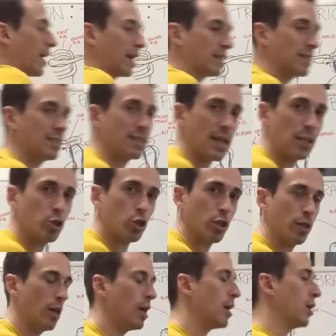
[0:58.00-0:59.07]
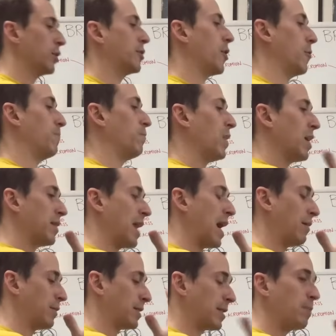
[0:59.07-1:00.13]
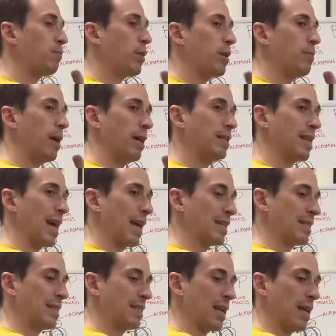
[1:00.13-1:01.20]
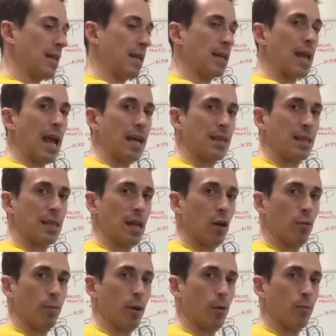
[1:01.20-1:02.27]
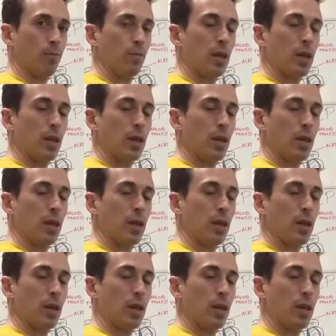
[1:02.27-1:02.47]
extension. So that simply means extending at the elbow.